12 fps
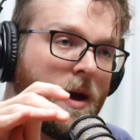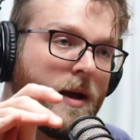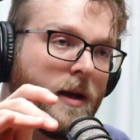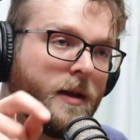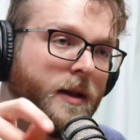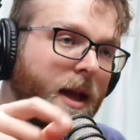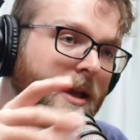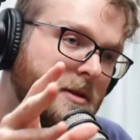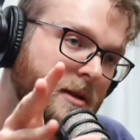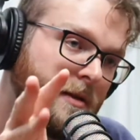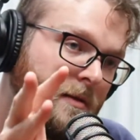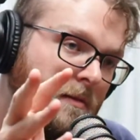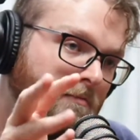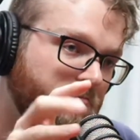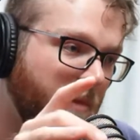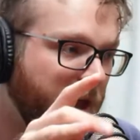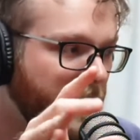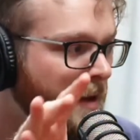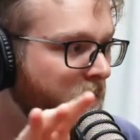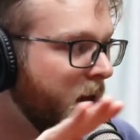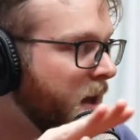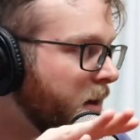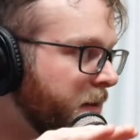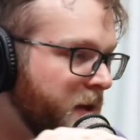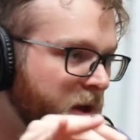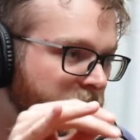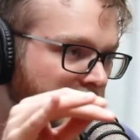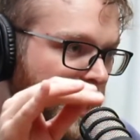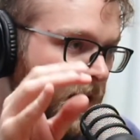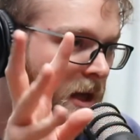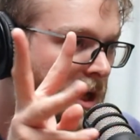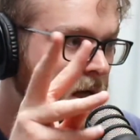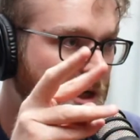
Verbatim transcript: lets like them in on this like